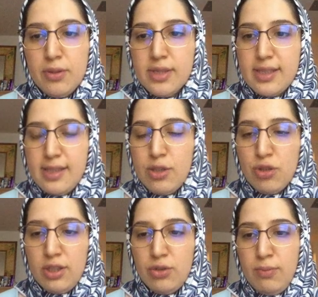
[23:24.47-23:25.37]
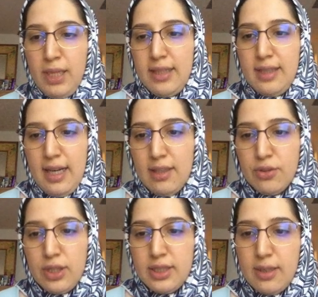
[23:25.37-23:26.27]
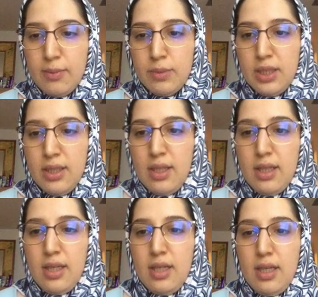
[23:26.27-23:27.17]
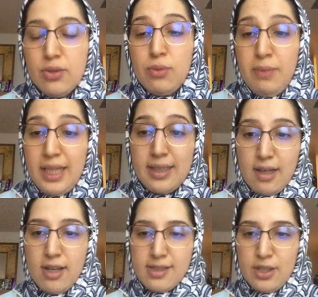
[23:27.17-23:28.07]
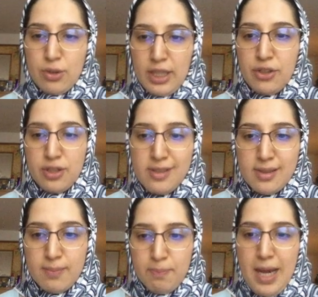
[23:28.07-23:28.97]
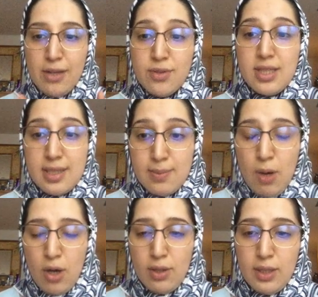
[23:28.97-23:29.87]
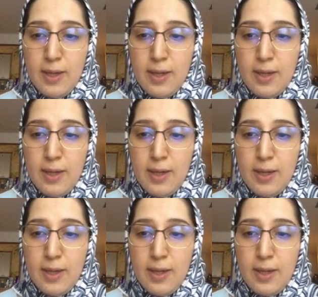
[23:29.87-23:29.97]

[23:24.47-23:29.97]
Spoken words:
essentially to make the algorithm, to make the concentration bounds small.